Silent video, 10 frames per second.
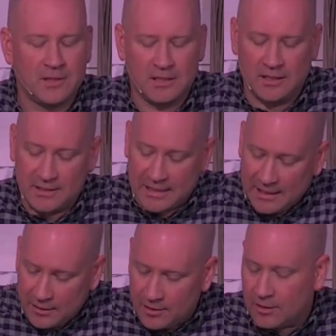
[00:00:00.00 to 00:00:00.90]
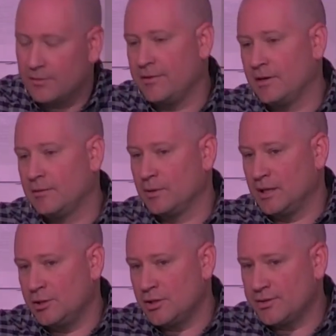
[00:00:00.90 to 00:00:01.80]
and attend and are very
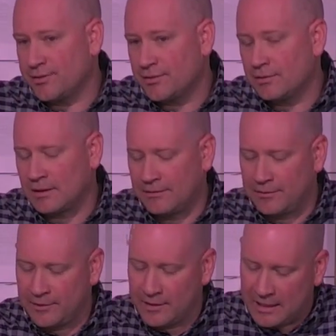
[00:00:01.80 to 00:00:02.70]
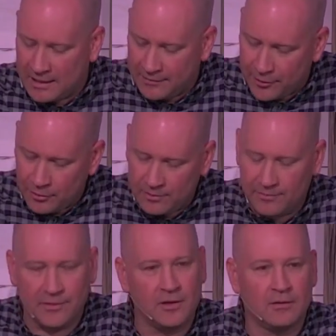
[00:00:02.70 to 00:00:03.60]
religious have a very high view
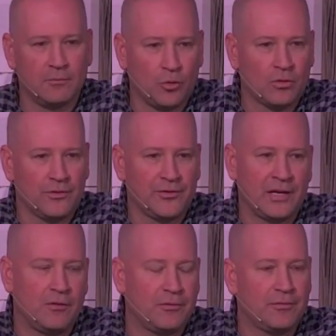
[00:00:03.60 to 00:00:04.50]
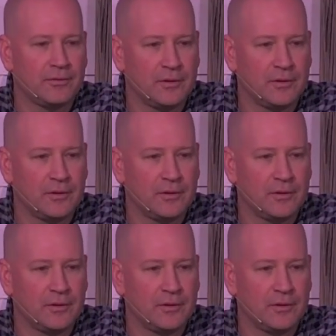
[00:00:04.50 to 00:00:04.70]
of their moral self,